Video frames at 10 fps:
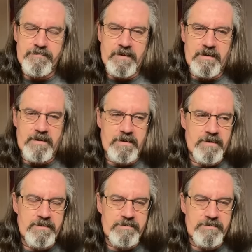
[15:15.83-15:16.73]

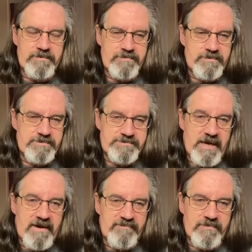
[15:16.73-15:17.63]
You're a
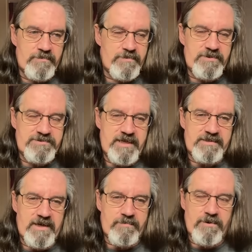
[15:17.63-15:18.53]
sovereign when you take
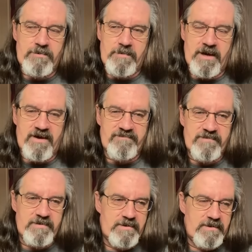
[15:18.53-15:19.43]
that robe off
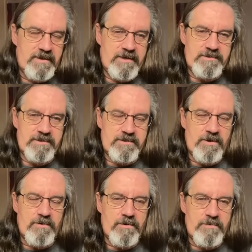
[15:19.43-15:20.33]
and you
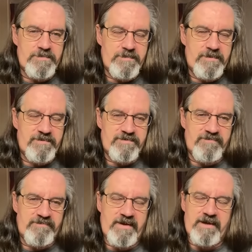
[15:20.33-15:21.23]
go home to be with your
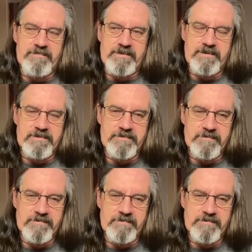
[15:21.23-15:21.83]
family.